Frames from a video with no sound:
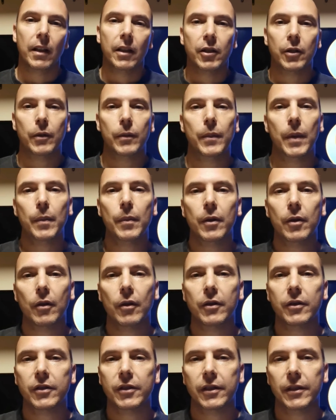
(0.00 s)
So remember
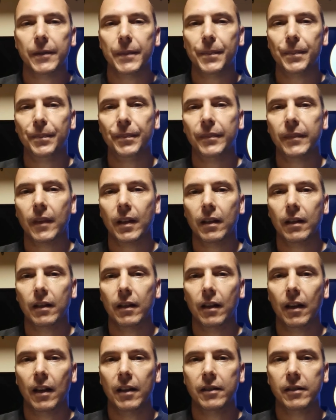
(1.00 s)
last year,
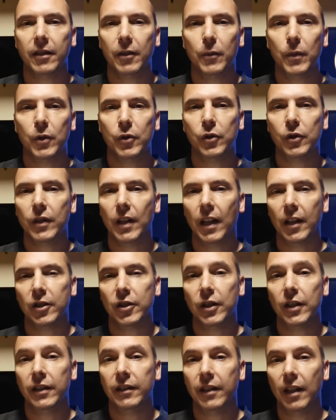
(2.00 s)
I said we should
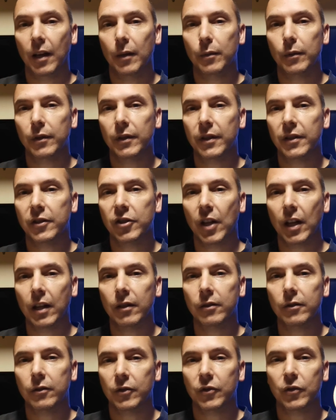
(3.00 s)
actually double this
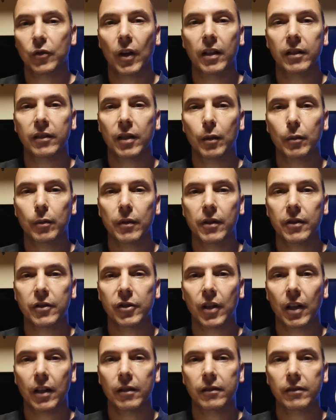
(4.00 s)
channel or try and double this
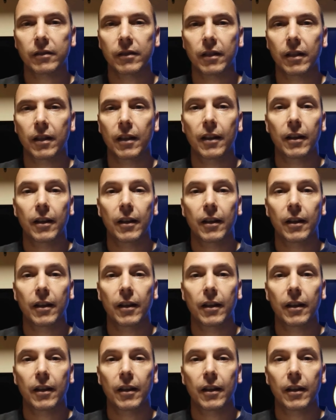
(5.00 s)
channel.